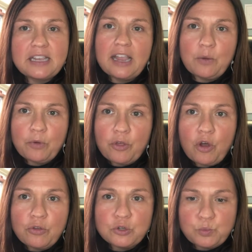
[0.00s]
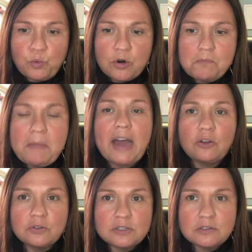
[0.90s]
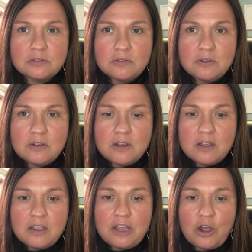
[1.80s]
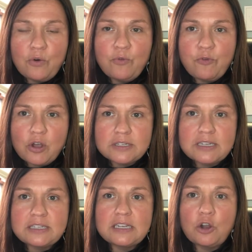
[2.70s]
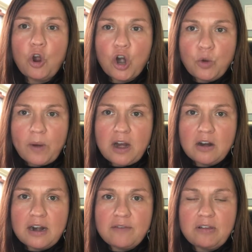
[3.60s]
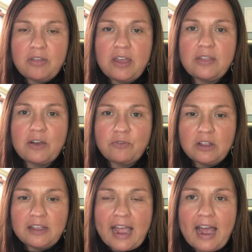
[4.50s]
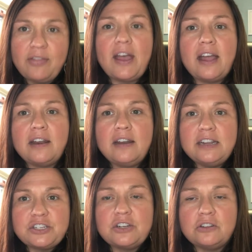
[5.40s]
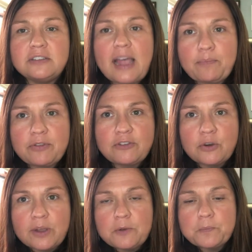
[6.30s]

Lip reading: it with all those warm metals, you know, faucets and hardware and everything that really add that additional depth to it.